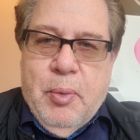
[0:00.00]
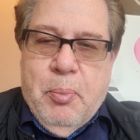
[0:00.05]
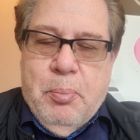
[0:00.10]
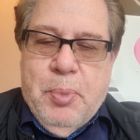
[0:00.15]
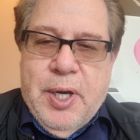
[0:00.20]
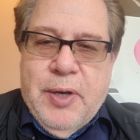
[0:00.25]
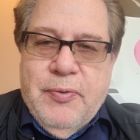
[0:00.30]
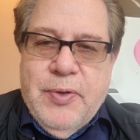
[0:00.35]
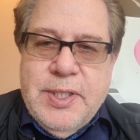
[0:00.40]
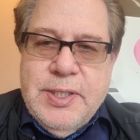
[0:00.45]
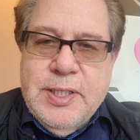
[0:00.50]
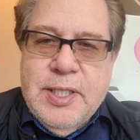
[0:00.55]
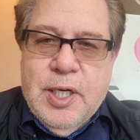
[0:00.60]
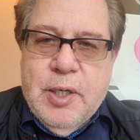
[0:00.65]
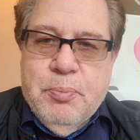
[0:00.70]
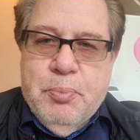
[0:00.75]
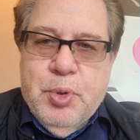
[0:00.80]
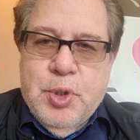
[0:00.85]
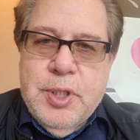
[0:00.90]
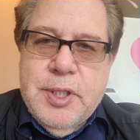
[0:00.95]
but if he's
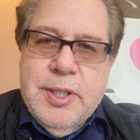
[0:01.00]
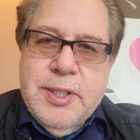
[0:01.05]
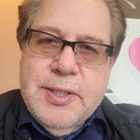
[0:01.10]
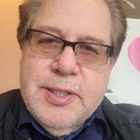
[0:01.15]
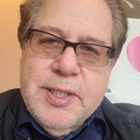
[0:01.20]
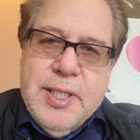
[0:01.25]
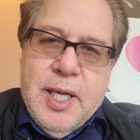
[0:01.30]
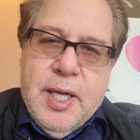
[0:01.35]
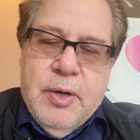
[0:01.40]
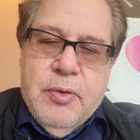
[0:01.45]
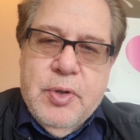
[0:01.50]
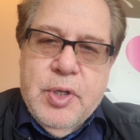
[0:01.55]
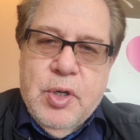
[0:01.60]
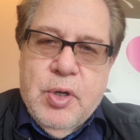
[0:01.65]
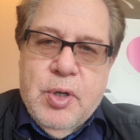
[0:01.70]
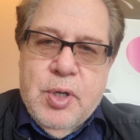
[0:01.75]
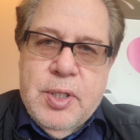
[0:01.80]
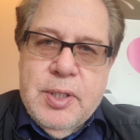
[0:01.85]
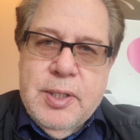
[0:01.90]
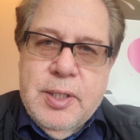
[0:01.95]
going to put it in his
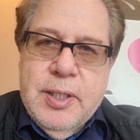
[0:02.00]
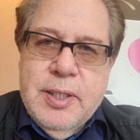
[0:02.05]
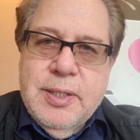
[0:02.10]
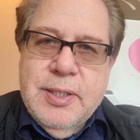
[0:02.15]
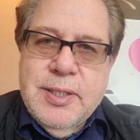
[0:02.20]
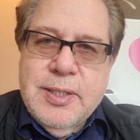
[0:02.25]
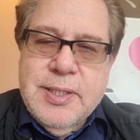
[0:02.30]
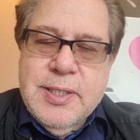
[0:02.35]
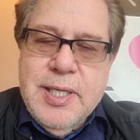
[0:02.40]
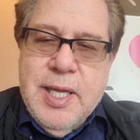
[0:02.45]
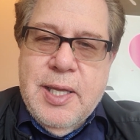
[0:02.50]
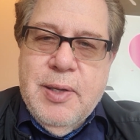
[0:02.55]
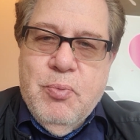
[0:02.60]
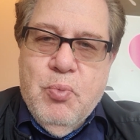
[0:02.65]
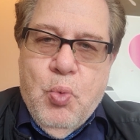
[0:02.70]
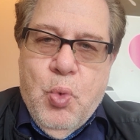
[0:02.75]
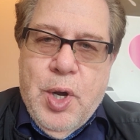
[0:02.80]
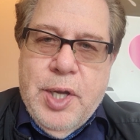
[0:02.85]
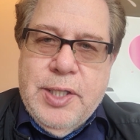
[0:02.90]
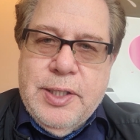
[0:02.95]
carry-on, the
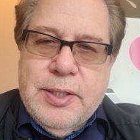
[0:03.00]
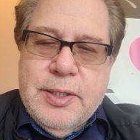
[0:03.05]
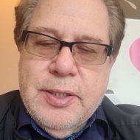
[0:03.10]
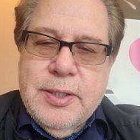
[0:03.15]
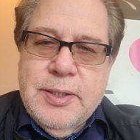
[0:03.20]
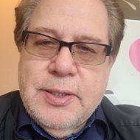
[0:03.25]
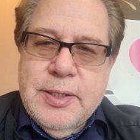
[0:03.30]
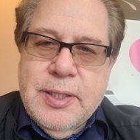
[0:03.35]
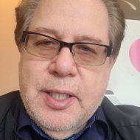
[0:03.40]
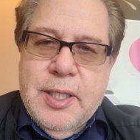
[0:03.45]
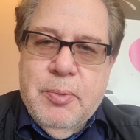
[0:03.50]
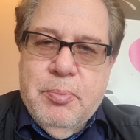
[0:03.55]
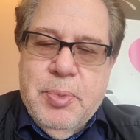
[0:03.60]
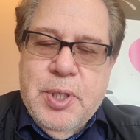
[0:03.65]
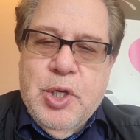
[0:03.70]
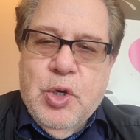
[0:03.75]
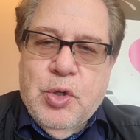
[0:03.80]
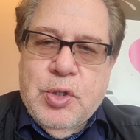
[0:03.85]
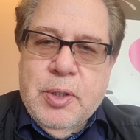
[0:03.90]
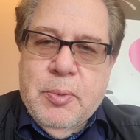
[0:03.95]
same weight is going to
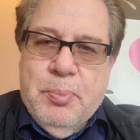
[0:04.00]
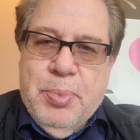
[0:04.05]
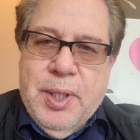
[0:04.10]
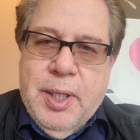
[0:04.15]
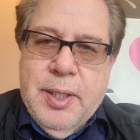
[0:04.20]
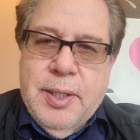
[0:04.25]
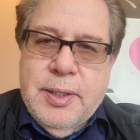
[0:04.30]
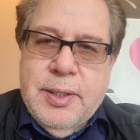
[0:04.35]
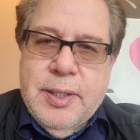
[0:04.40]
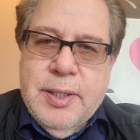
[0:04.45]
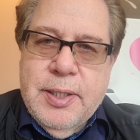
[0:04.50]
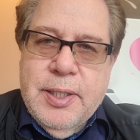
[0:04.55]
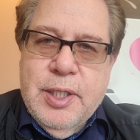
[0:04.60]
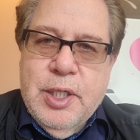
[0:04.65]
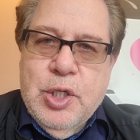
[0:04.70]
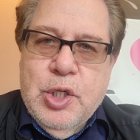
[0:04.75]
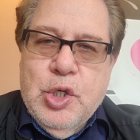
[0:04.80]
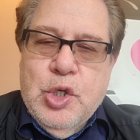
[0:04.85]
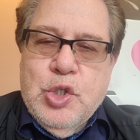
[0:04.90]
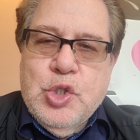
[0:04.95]
be on the plane.
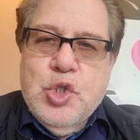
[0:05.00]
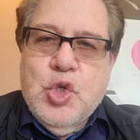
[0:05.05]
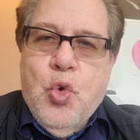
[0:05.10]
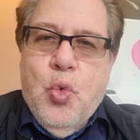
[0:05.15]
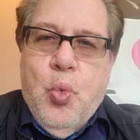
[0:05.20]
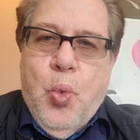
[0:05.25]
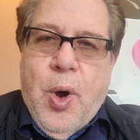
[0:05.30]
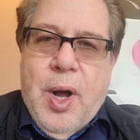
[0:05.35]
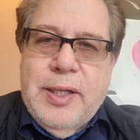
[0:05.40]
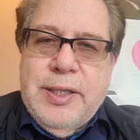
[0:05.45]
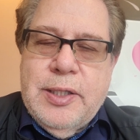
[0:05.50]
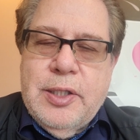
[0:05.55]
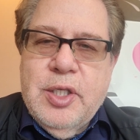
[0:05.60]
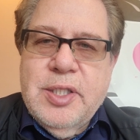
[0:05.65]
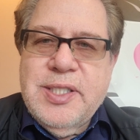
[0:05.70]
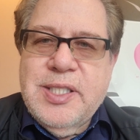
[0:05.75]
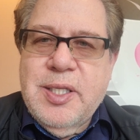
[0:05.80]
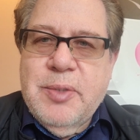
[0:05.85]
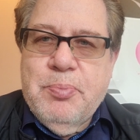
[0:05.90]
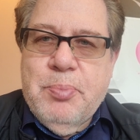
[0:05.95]
So what
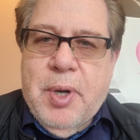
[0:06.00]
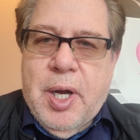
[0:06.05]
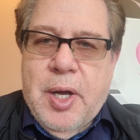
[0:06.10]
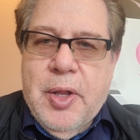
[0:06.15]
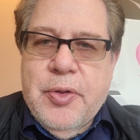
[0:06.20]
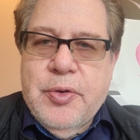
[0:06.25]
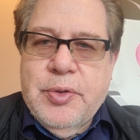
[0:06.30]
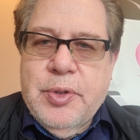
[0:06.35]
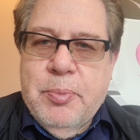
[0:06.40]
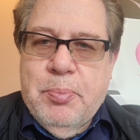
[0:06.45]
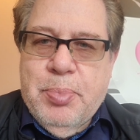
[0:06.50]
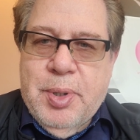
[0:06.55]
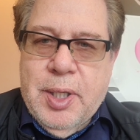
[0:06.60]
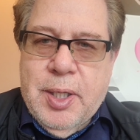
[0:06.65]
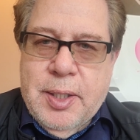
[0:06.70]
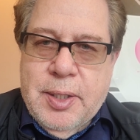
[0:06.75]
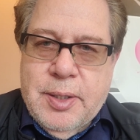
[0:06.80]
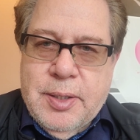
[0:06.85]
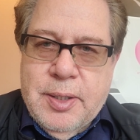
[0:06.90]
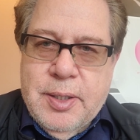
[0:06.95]
does it bother the
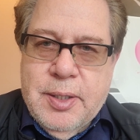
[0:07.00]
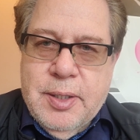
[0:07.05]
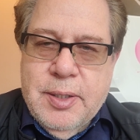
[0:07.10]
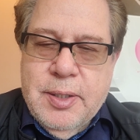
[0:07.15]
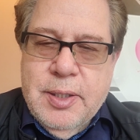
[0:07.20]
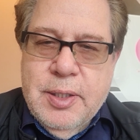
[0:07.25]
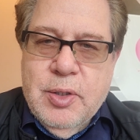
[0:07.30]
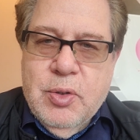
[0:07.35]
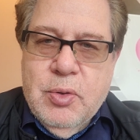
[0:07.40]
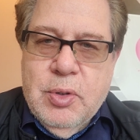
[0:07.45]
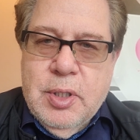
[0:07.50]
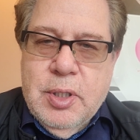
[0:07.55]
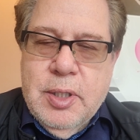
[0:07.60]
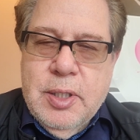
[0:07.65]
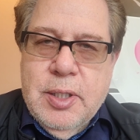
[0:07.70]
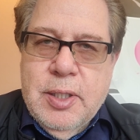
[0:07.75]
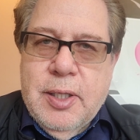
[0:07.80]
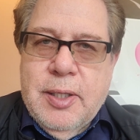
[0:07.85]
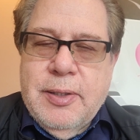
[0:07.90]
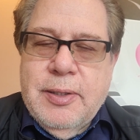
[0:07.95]
plane
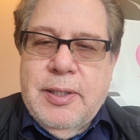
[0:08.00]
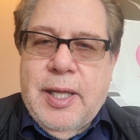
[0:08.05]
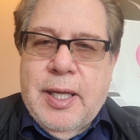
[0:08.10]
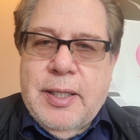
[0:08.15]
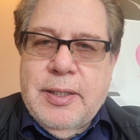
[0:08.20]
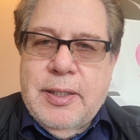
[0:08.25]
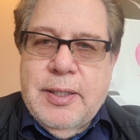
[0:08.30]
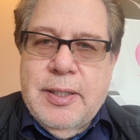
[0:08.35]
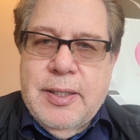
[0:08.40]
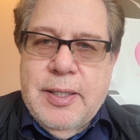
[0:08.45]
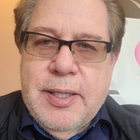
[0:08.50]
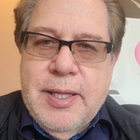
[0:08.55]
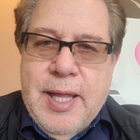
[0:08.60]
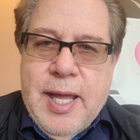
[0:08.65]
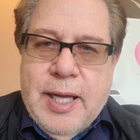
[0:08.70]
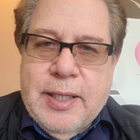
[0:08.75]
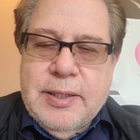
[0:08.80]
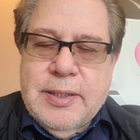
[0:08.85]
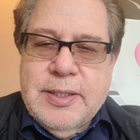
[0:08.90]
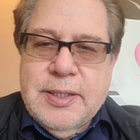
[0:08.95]
that
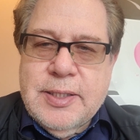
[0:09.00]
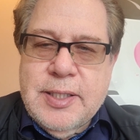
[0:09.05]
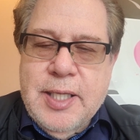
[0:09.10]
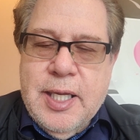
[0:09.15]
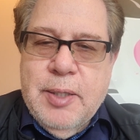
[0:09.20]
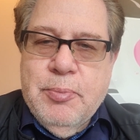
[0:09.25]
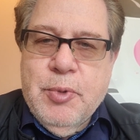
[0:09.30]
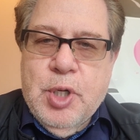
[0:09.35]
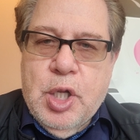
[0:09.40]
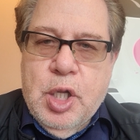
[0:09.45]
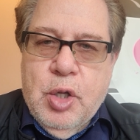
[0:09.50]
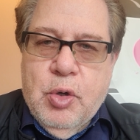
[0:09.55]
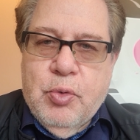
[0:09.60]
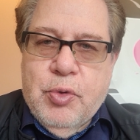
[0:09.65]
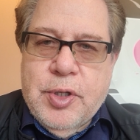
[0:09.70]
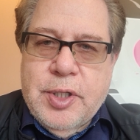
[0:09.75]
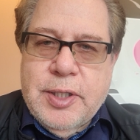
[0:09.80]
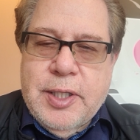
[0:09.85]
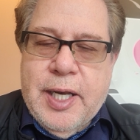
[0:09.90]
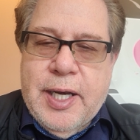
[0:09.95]
that same
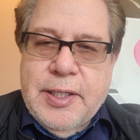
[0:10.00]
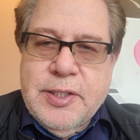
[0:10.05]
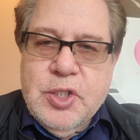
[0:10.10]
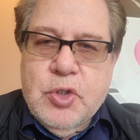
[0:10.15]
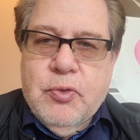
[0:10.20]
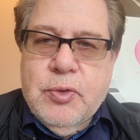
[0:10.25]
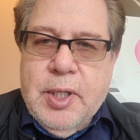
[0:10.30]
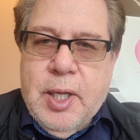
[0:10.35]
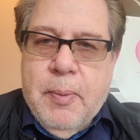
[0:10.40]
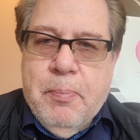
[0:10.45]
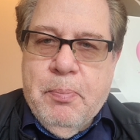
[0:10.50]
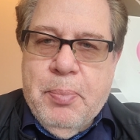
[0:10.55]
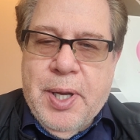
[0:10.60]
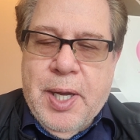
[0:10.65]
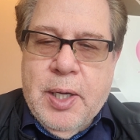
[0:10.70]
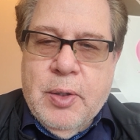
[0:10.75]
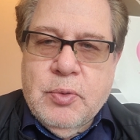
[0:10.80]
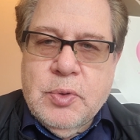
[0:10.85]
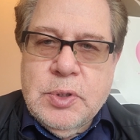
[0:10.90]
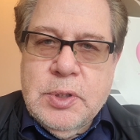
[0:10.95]
clothing, that extra 10
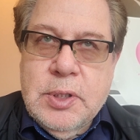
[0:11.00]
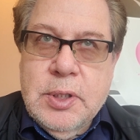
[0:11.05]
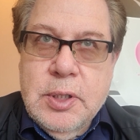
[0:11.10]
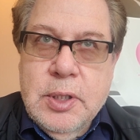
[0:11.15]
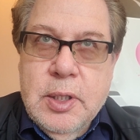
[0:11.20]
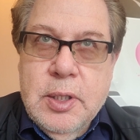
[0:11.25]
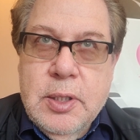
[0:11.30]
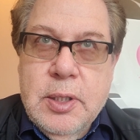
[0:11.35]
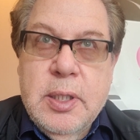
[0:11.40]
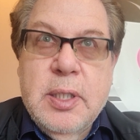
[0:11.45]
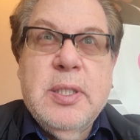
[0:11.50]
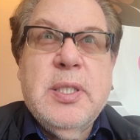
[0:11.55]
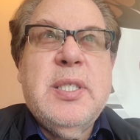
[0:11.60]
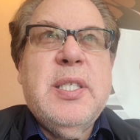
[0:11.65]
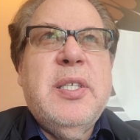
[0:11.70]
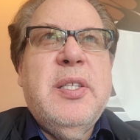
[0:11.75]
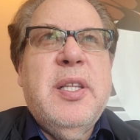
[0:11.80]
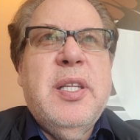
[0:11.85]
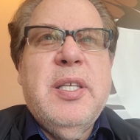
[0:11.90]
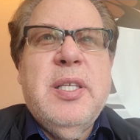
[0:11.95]
pounds, is
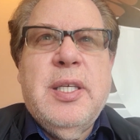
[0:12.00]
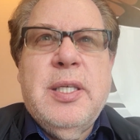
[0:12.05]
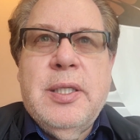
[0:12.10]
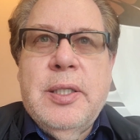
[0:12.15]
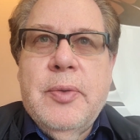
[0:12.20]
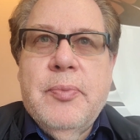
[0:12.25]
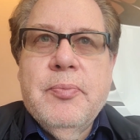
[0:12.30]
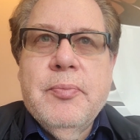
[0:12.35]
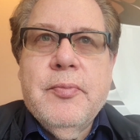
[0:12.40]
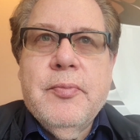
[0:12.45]
in the